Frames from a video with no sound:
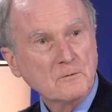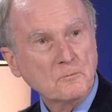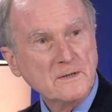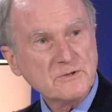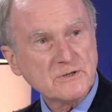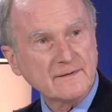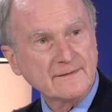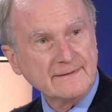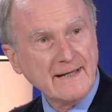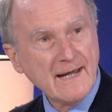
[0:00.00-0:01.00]
which
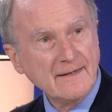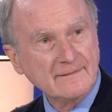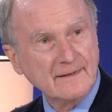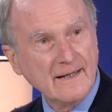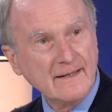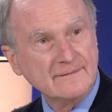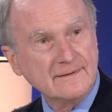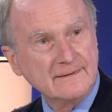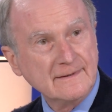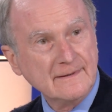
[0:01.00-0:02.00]
stays as
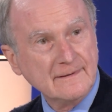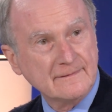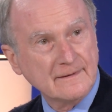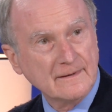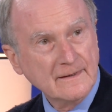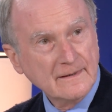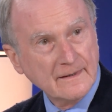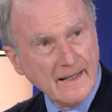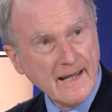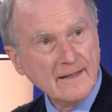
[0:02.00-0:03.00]
it is
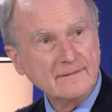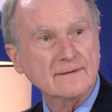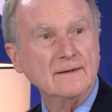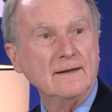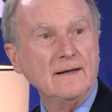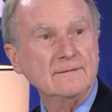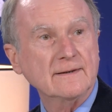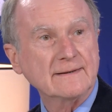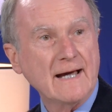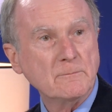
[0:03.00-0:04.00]
as at
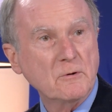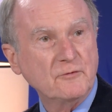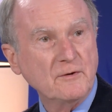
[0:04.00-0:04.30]
the time of